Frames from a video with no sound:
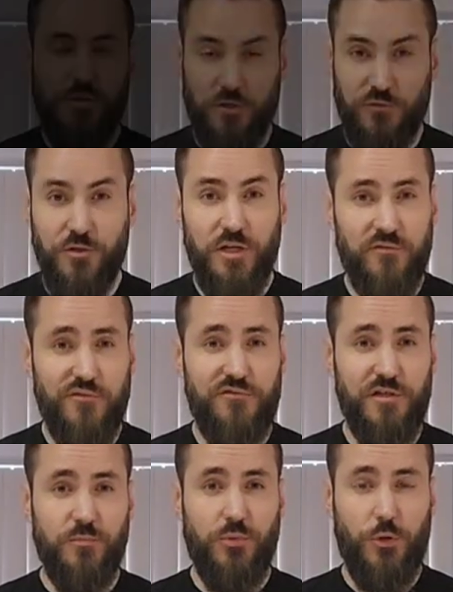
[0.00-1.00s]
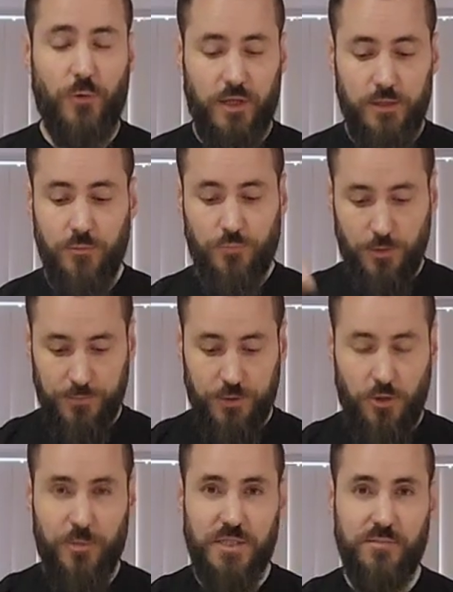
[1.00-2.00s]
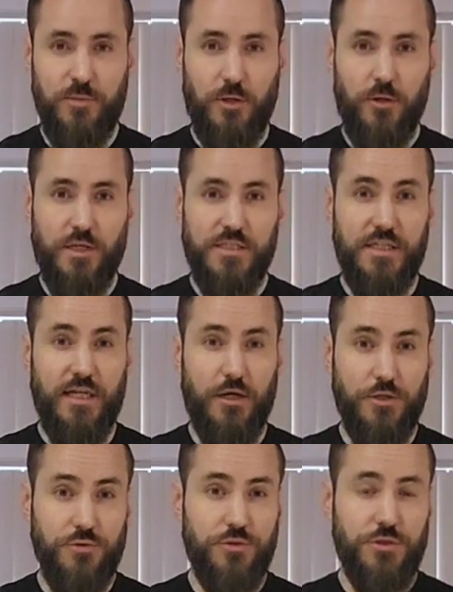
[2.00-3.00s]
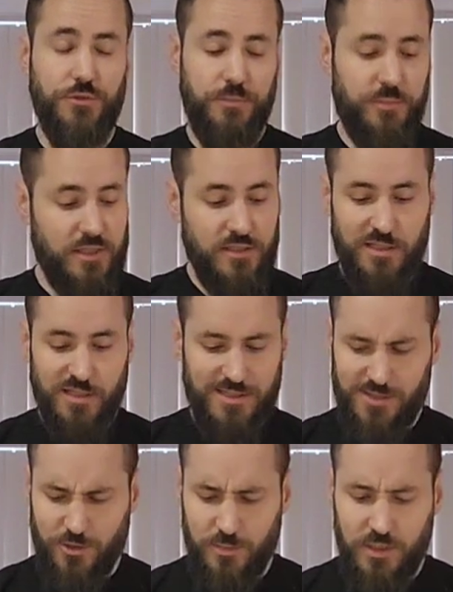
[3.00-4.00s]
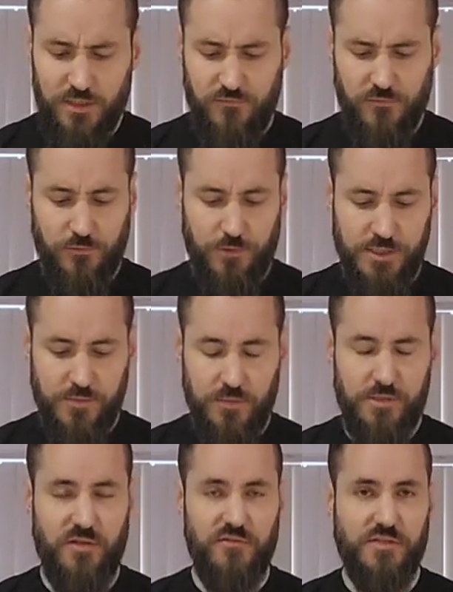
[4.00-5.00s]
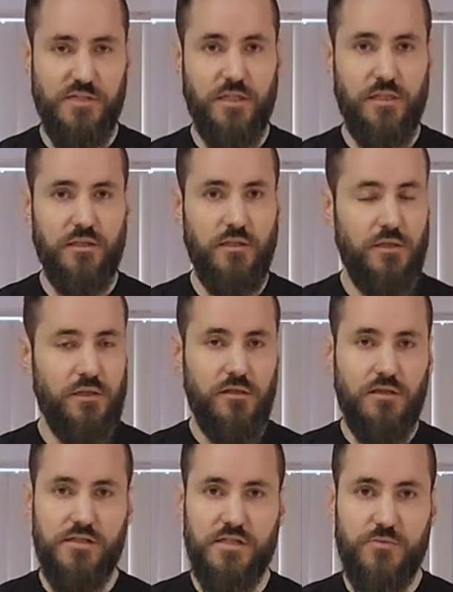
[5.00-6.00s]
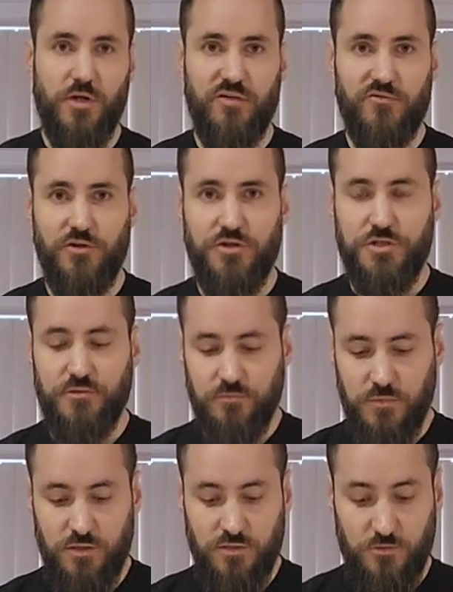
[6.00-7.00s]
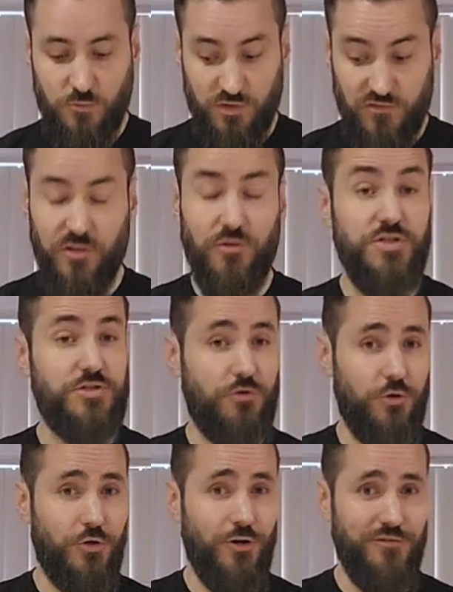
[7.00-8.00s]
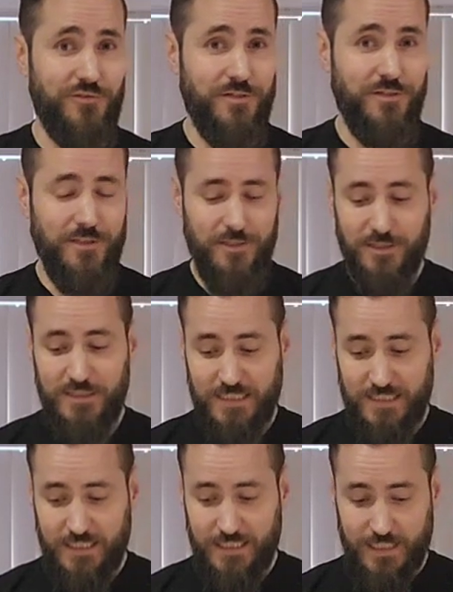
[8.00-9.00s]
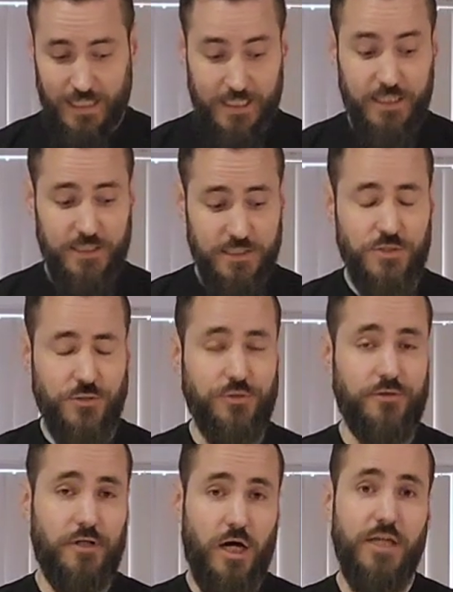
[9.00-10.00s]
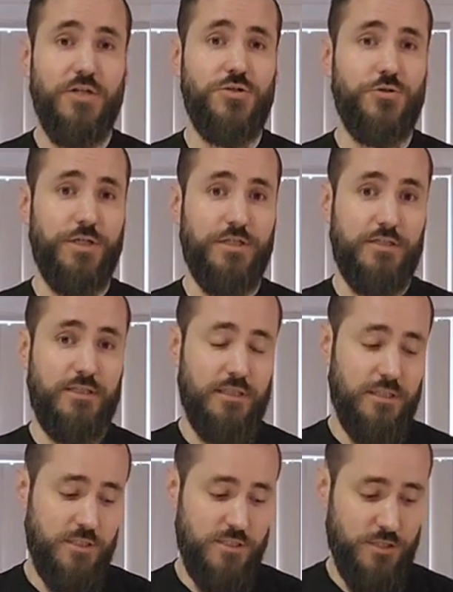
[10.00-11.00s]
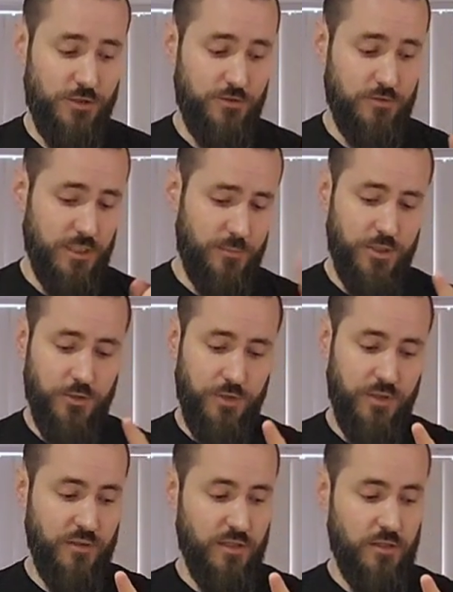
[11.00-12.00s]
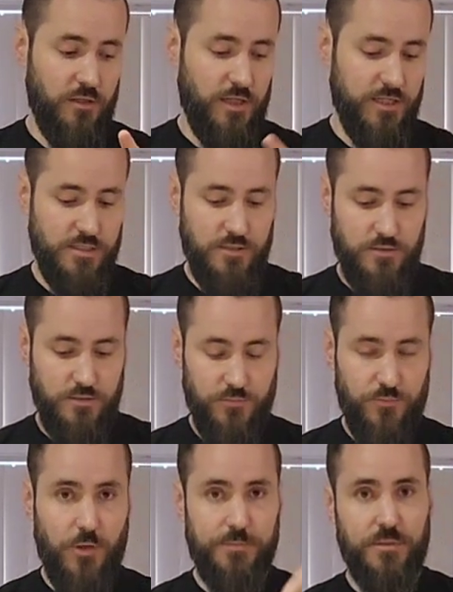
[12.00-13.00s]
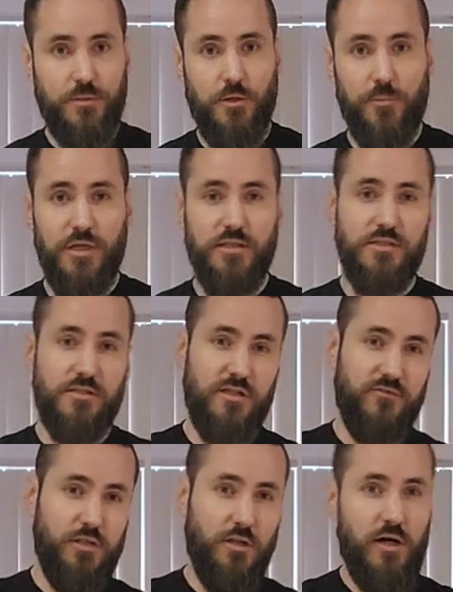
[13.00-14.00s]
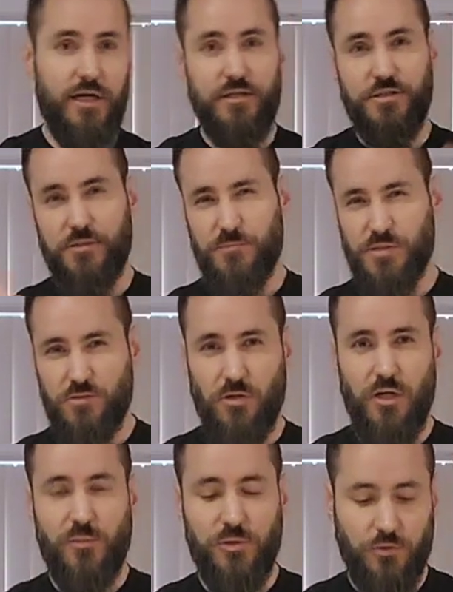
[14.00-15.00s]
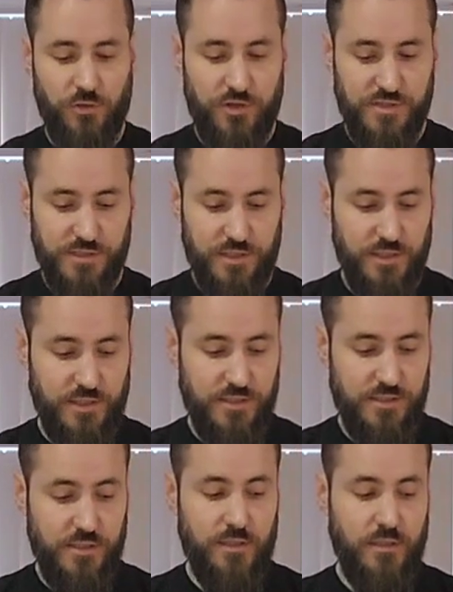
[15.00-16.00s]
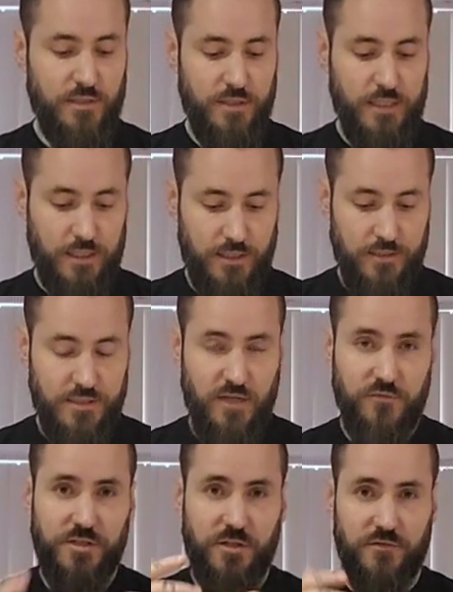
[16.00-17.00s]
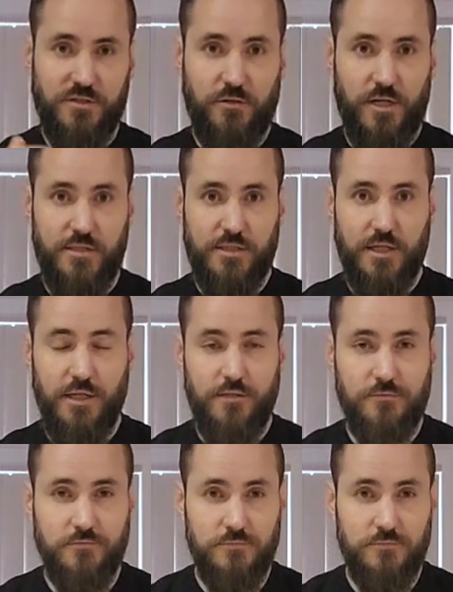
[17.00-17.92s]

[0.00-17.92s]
So if you have a Phin brewer, pop the comments below as to how you do it, because there's so many different recipes I've seen. This is my version with a very strong coffee, uh, and it is good. I enjoy it. So let me know what you think, guys. Pop some comments, give a like and subscribe and all those things, and have yourselves a great day.